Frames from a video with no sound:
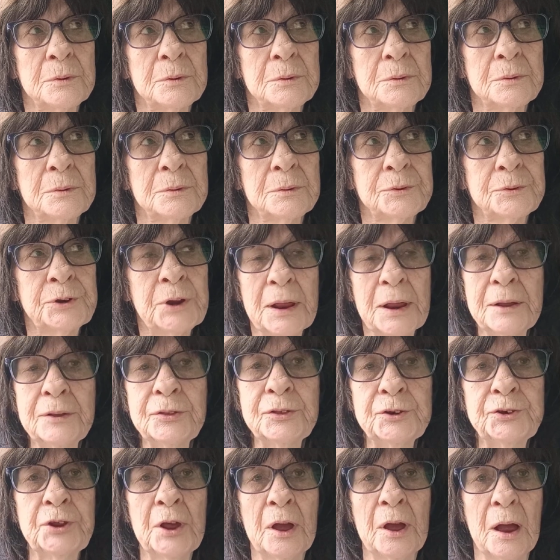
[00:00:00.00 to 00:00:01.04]
take the
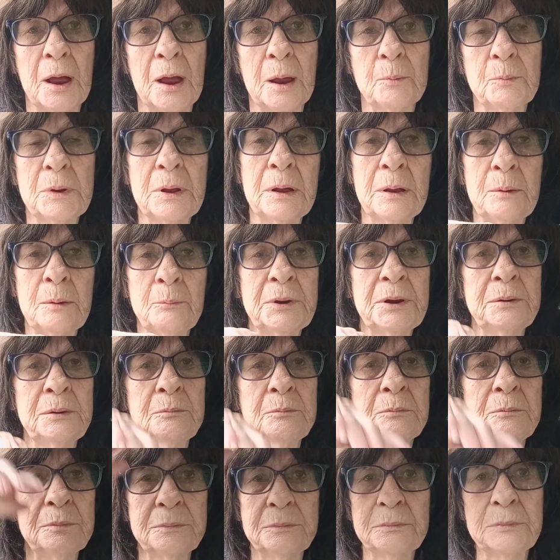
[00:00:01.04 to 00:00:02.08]
time, I mean,
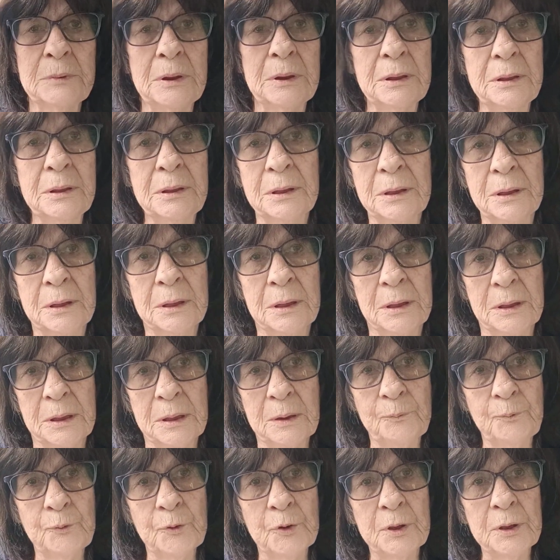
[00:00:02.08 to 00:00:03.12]

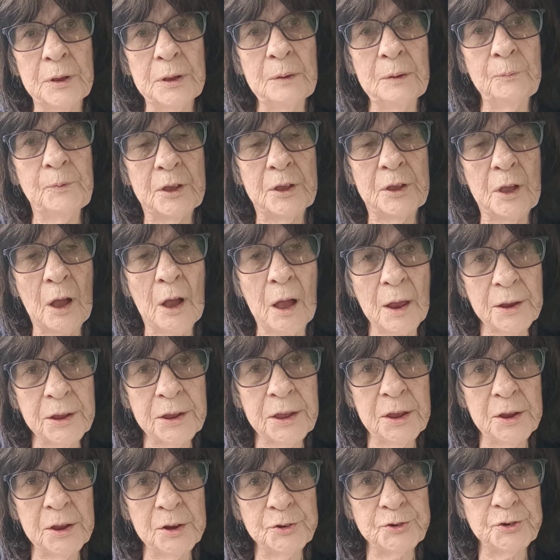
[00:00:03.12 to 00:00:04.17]
if you got
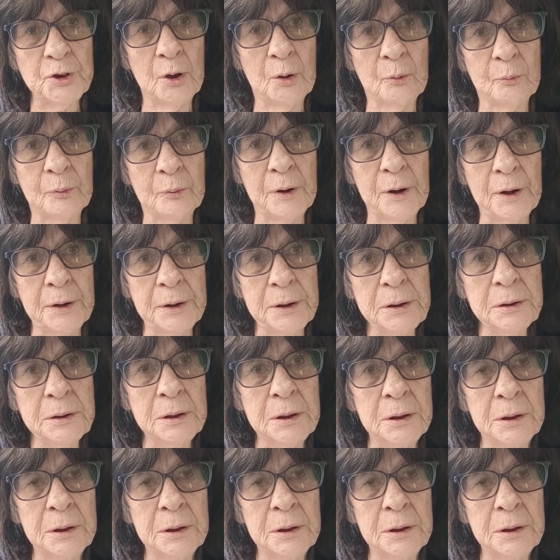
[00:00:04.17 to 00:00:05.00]
kids already,